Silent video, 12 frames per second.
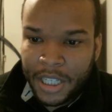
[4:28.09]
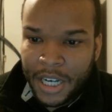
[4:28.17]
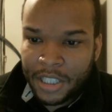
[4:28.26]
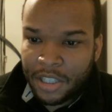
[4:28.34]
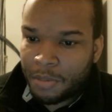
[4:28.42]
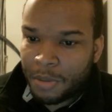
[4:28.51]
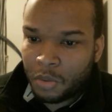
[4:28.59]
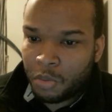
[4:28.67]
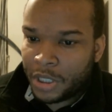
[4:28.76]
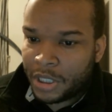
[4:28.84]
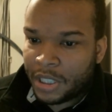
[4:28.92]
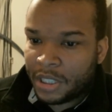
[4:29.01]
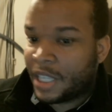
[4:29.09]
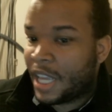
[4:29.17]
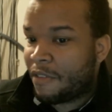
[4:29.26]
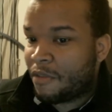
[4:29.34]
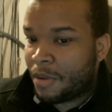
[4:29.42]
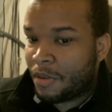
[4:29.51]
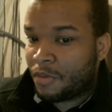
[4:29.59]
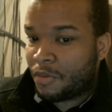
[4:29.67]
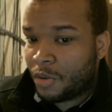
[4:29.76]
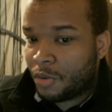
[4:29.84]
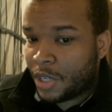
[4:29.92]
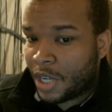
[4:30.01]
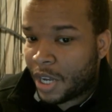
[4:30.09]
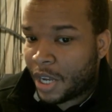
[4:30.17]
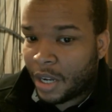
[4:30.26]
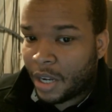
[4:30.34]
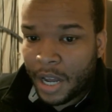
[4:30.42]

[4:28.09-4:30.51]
at 0.26. They haven't been renewed yet.